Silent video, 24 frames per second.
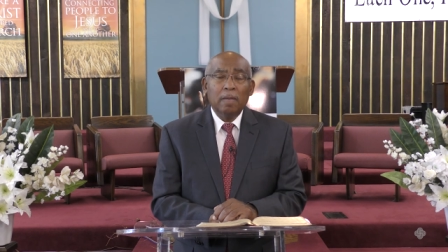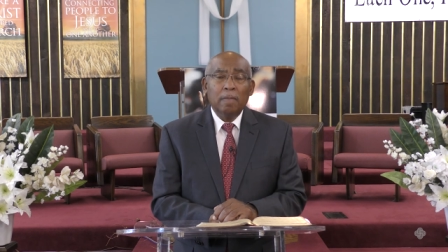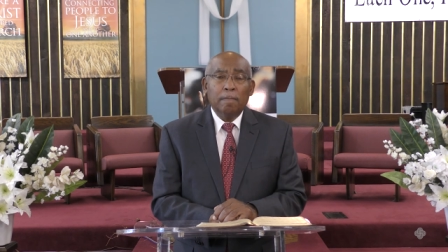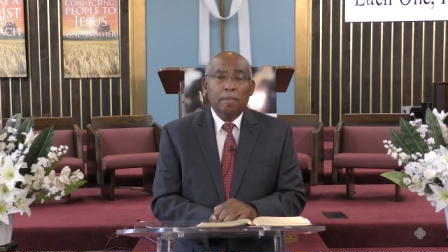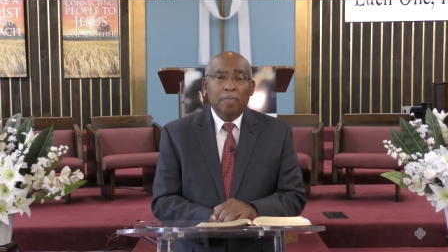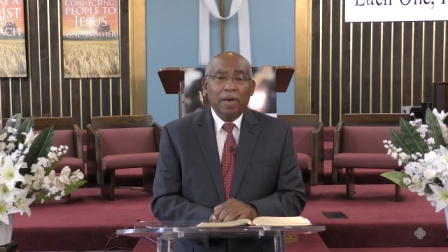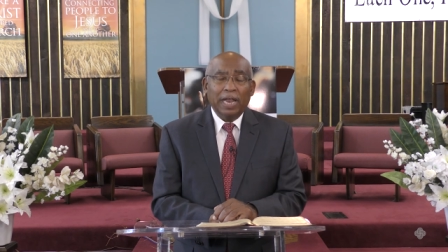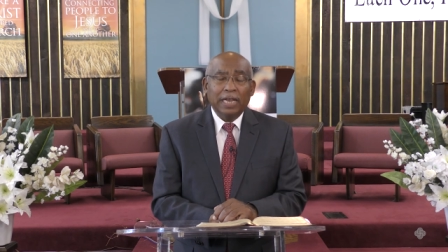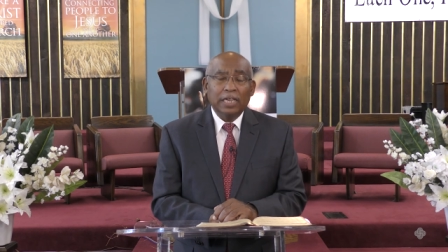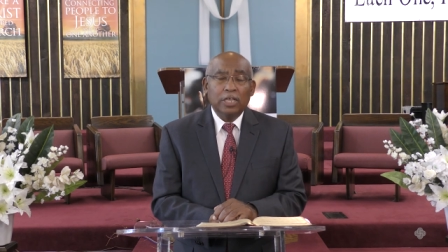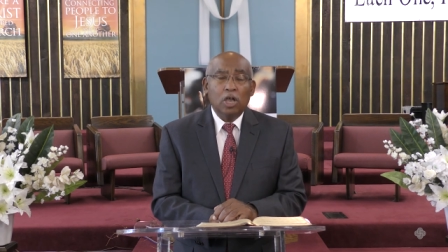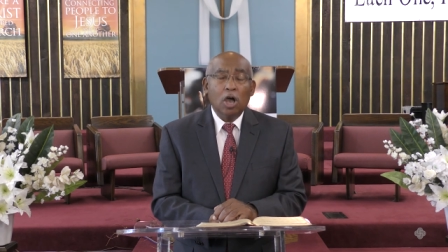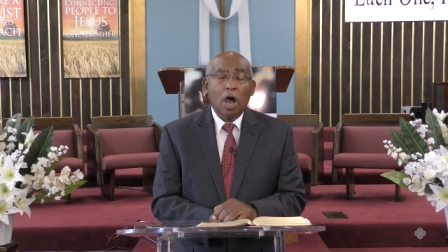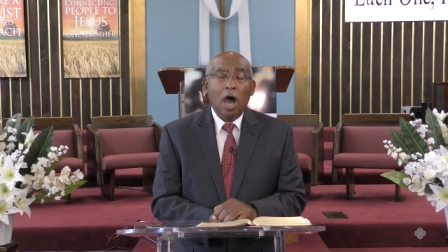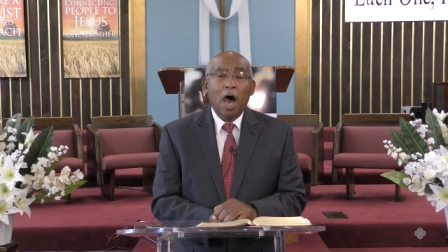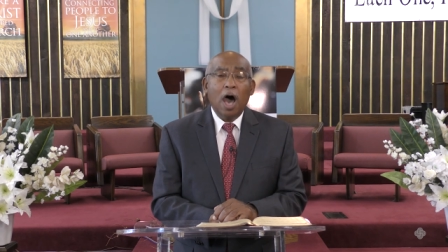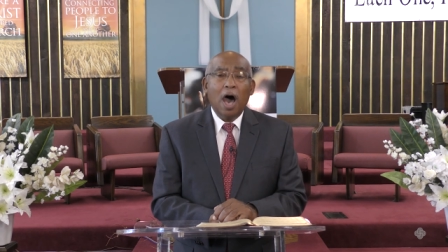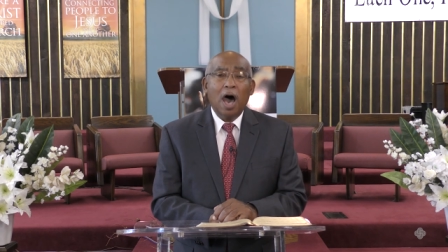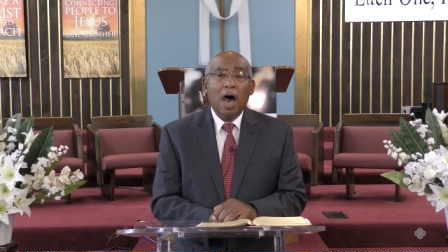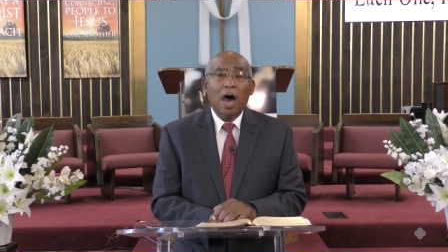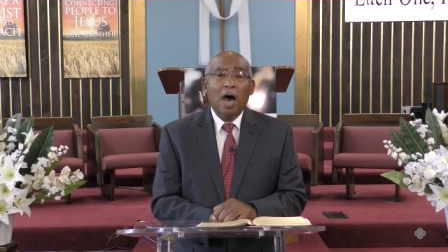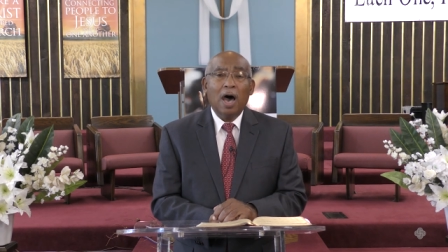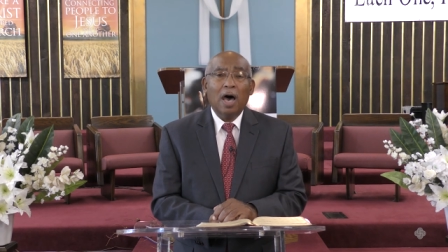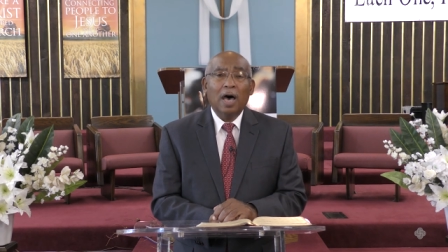But
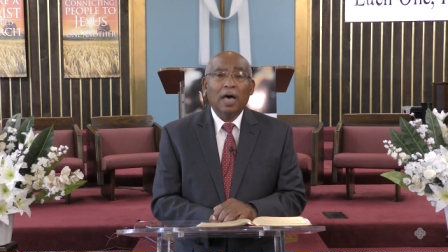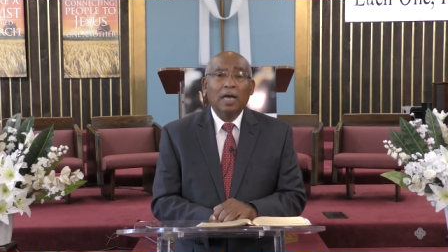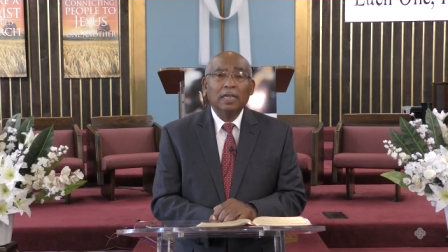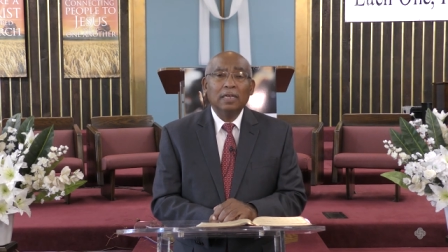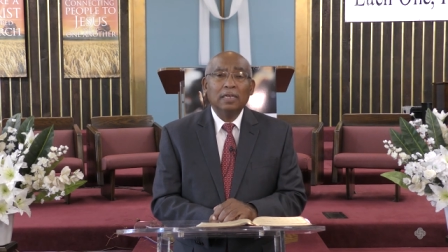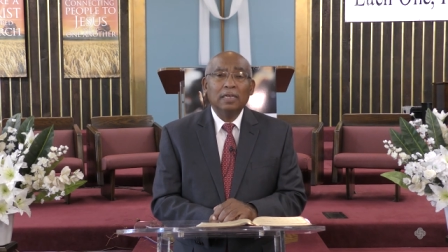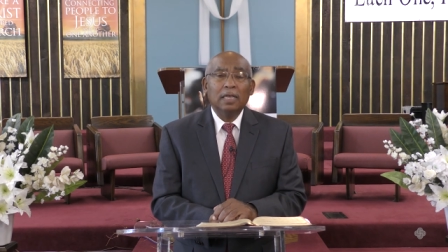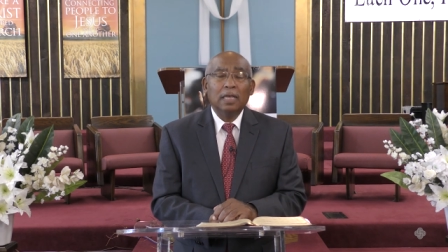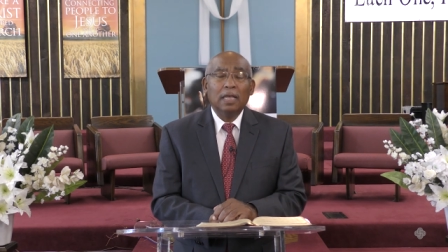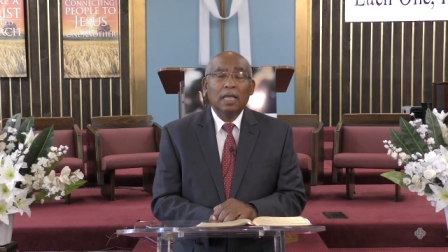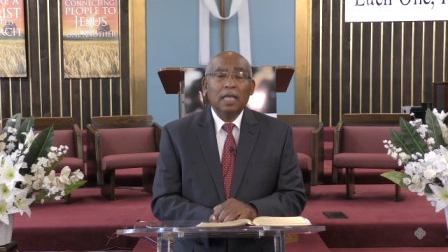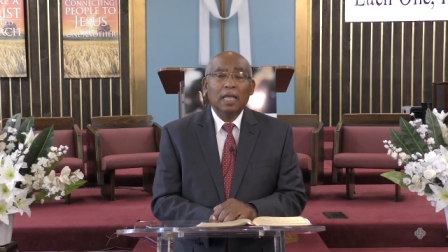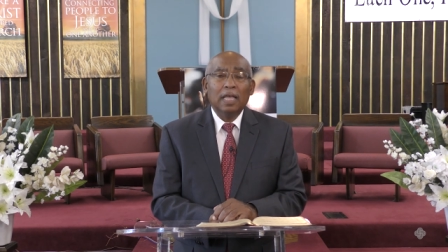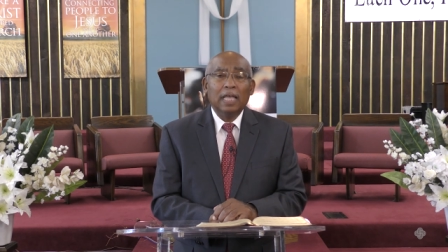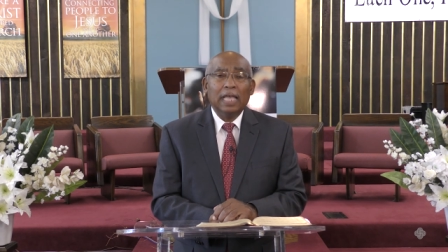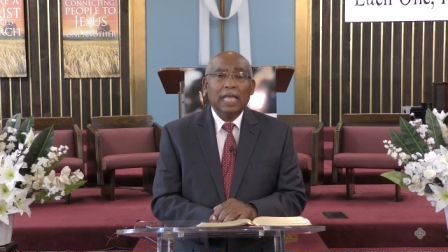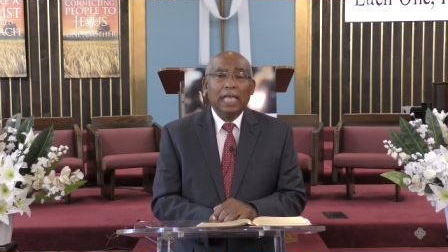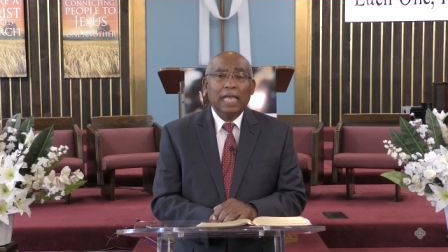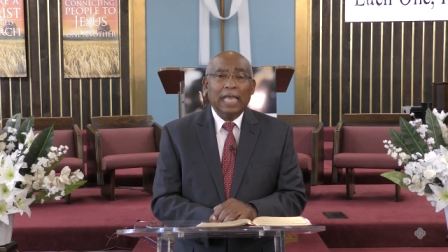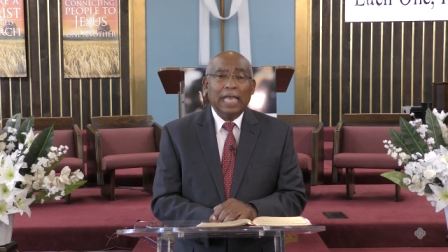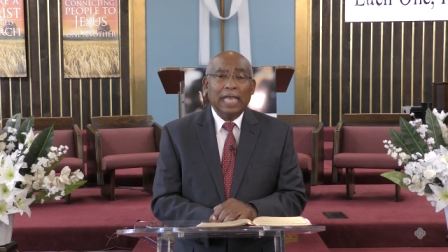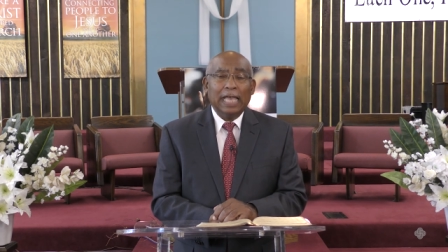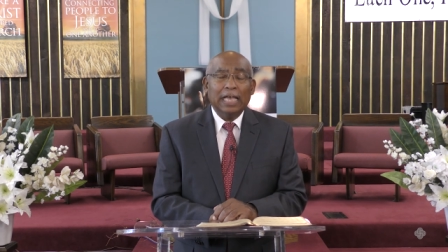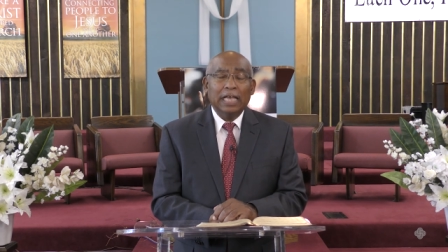God
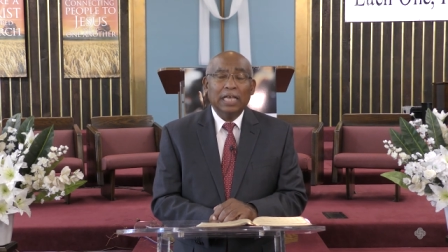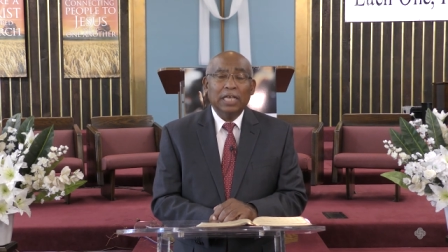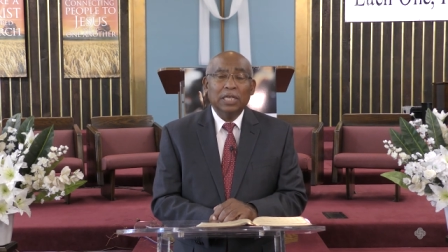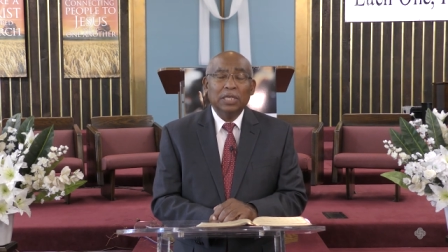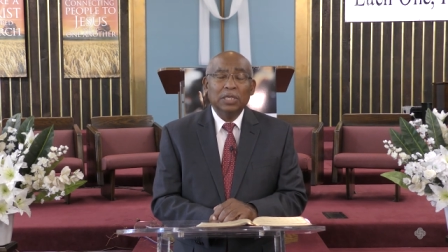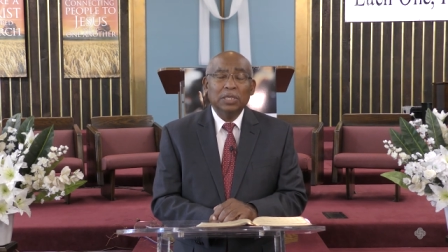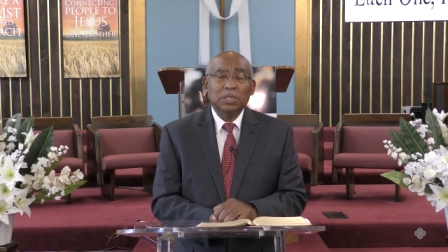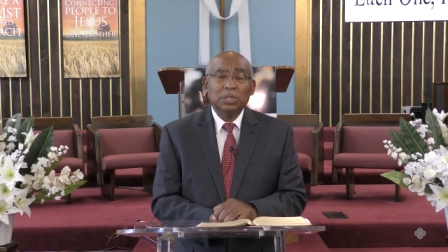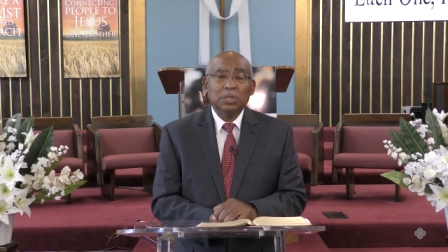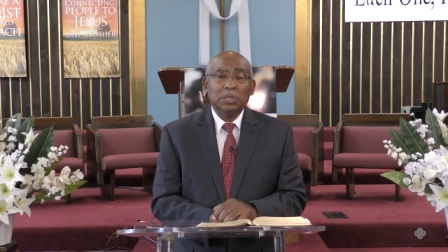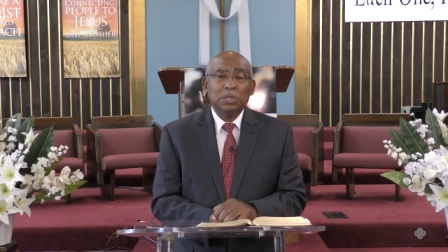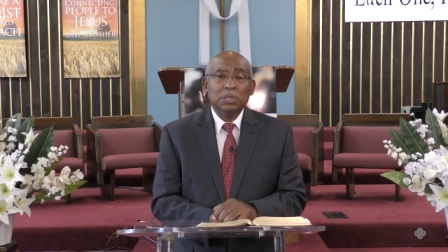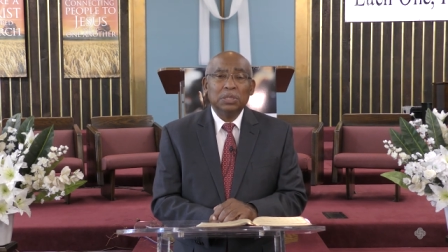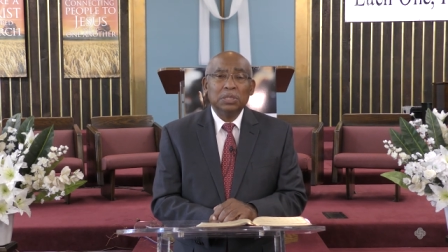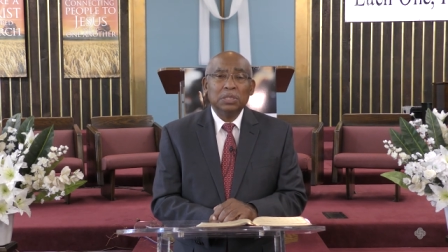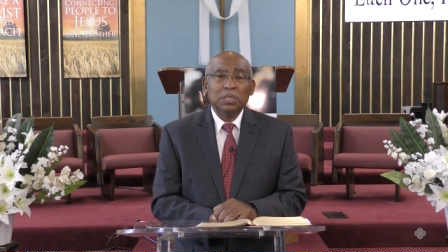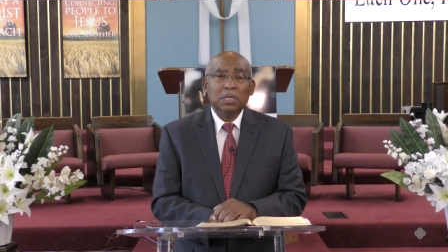is